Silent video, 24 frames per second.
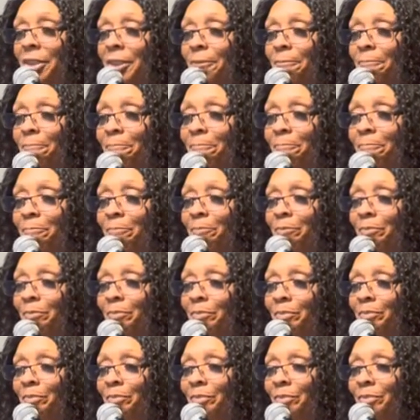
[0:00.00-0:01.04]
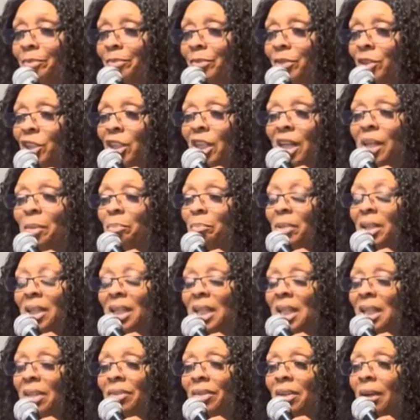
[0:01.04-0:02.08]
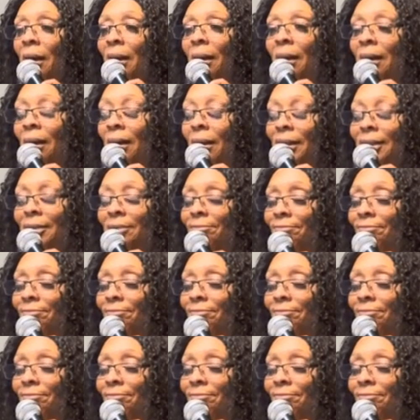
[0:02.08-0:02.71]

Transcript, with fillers: Mm-hmm. She didn't believe God.